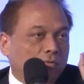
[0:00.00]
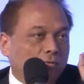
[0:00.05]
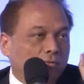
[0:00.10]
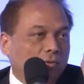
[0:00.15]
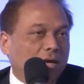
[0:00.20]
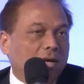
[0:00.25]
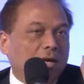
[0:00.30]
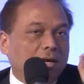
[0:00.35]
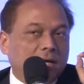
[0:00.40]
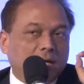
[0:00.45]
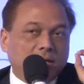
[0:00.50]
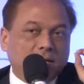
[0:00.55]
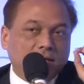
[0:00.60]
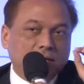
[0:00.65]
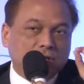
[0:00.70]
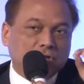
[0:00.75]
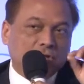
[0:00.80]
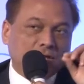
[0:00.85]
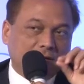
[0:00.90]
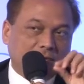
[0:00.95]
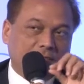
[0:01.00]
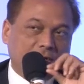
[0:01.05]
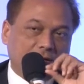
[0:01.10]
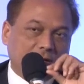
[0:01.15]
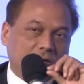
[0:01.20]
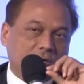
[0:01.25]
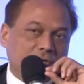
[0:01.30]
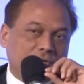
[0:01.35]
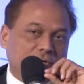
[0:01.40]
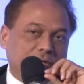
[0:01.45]
where each and every
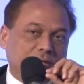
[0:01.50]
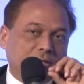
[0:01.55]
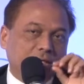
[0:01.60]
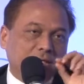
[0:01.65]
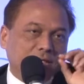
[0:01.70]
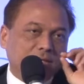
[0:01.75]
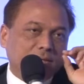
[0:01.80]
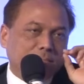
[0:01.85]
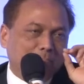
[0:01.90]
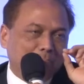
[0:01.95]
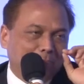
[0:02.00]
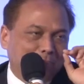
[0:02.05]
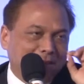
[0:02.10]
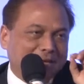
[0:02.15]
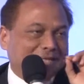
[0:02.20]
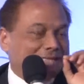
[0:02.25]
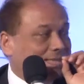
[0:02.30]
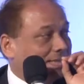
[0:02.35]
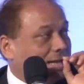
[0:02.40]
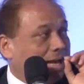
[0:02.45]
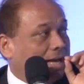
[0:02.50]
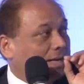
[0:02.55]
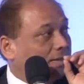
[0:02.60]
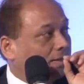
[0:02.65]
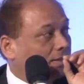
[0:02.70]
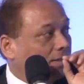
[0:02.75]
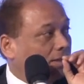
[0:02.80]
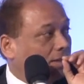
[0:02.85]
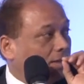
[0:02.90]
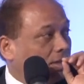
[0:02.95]
country is the best at.
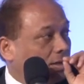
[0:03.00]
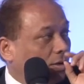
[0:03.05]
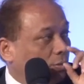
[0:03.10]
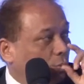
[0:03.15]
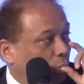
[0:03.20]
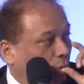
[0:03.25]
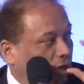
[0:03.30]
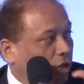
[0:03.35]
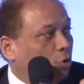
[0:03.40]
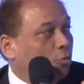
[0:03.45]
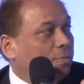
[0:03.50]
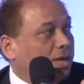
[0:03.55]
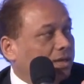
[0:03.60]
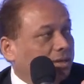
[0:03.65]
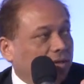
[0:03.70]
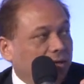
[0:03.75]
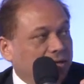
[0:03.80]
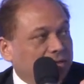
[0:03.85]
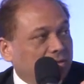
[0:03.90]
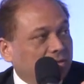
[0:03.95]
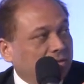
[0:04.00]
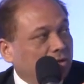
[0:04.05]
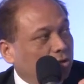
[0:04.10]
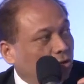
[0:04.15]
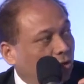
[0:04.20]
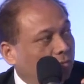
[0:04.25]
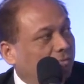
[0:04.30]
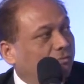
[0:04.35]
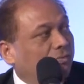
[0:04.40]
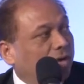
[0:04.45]
Will you make the list in the
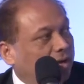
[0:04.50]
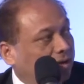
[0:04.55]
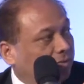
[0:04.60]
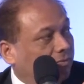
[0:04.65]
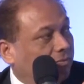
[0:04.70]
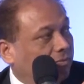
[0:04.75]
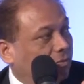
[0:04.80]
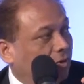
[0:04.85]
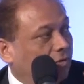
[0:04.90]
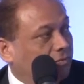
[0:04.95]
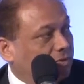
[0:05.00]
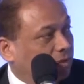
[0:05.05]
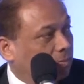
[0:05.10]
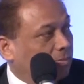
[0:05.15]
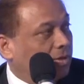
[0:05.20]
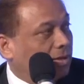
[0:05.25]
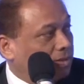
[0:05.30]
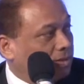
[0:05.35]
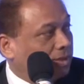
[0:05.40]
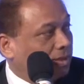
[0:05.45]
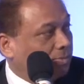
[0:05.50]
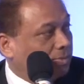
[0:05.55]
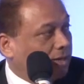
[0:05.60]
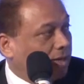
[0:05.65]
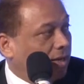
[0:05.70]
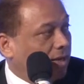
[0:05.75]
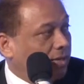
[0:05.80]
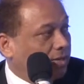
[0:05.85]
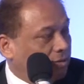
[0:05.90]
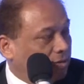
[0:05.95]
top 5 of some
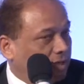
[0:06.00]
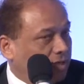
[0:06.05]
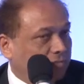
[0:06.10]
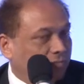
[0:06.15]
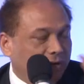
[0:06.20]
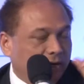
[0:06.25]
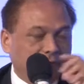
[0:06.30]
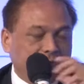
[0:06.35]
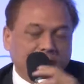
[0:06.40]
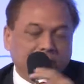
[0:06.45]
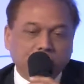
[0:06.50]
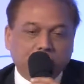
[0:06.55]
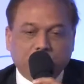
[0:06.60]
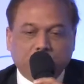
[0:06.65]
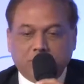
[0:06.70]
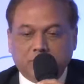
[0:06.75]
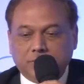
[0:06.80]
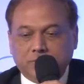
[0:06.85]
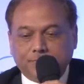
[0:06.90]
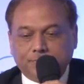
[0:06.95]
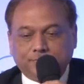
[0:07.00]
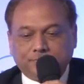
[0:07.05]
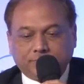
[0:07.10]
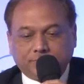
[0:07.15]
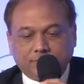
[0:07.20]
talent? So that's very, very important.